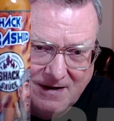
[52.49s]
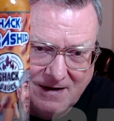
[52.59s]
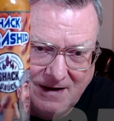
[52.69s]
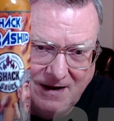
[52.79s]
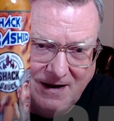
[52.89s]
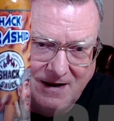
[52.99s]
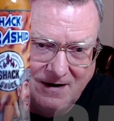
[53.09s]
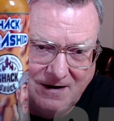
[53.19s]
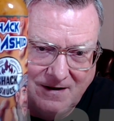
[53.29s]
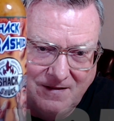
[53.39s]

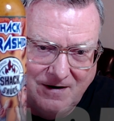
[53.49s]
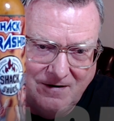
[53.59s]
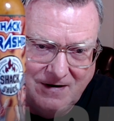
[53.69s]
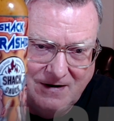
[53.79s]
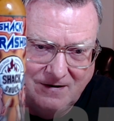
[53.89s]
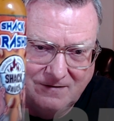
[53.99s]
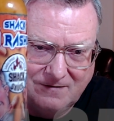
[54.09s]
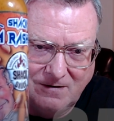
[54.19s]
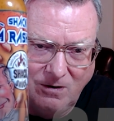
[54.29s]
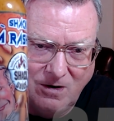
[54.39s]
And there is
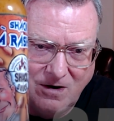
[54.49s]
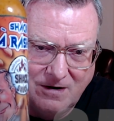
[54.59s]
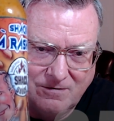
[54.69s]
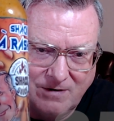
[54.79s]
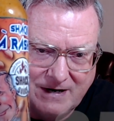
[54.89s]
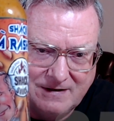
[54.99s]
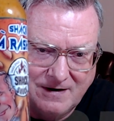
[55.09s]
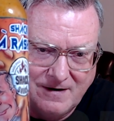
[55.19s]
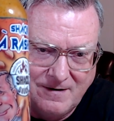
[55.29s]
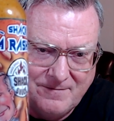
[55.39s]
Claude right
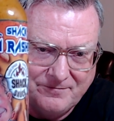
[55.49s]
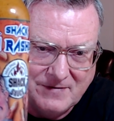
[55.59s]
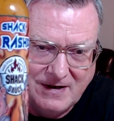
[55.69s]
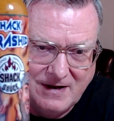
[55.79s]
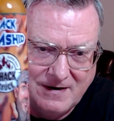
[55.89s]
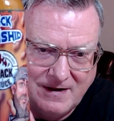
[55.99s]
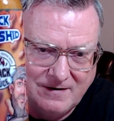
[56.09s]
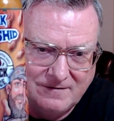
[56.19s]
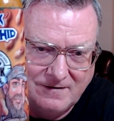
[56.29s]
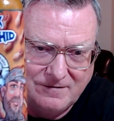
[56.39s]
there, and that
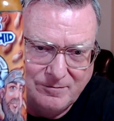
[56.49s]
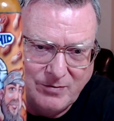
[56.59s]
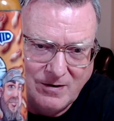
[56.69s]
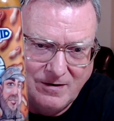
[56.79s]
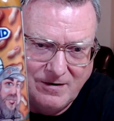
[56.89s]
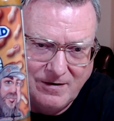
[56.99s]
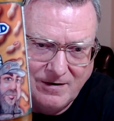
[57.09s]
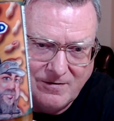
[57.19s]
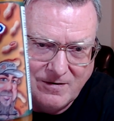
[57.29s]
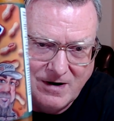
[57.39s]
is his partner
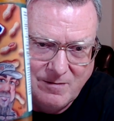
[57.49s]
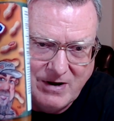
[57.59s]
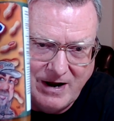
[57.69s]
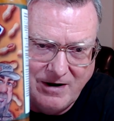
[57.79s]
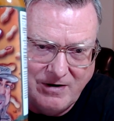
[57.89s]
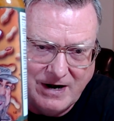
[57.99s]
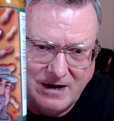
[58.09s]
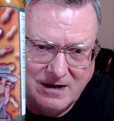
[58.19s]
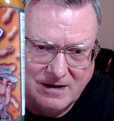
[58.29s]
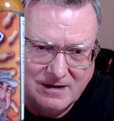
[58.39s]
in crime,
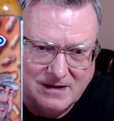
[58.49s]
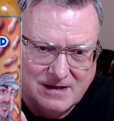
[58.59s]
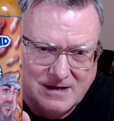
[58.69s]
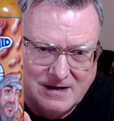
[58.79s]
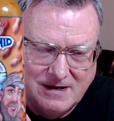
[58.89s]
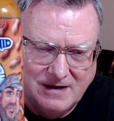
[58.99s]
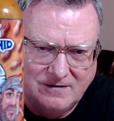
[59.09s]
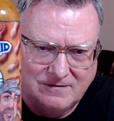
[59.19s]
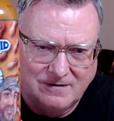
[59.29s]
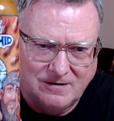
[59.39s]
Eric. And
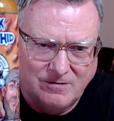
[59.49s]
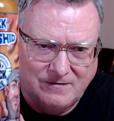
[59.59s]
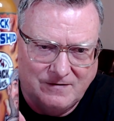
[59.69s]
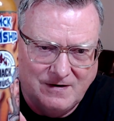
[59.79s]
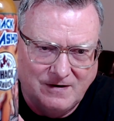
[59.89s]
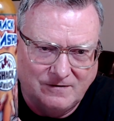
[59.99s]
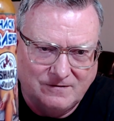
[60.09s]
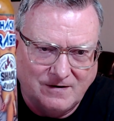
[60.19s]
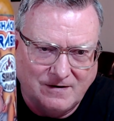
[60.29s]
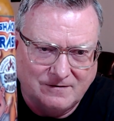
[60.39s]
just look what's in this
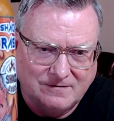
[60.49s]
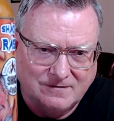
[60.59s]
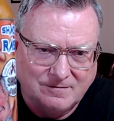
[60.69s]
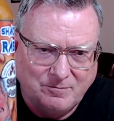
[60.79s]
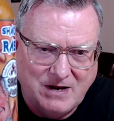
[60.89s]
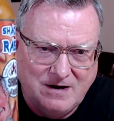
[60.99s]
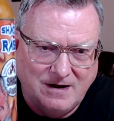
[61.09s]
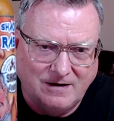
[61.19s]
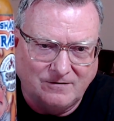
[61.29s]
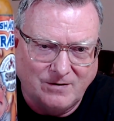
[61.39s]
sauce.
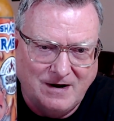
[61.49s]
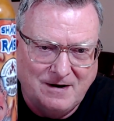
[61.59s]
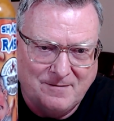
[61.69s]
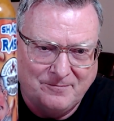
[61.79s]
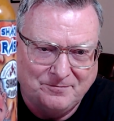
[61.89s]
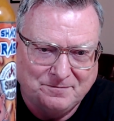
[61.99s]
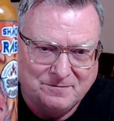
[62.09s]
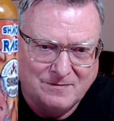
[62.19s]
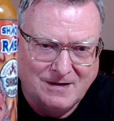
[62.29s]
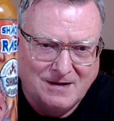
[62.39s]
Peanuts, right?
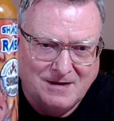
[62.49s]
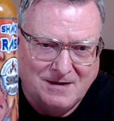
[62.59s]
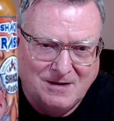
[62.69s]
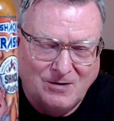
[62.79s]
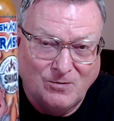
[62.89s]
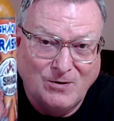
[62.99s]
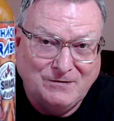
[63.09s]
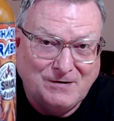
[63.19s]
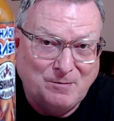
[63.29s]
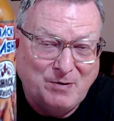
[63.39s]

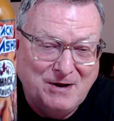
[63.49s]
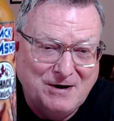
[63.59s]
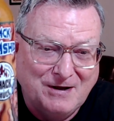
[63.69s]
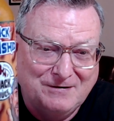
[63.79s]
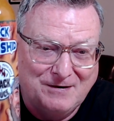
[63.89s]
Roasted peanuts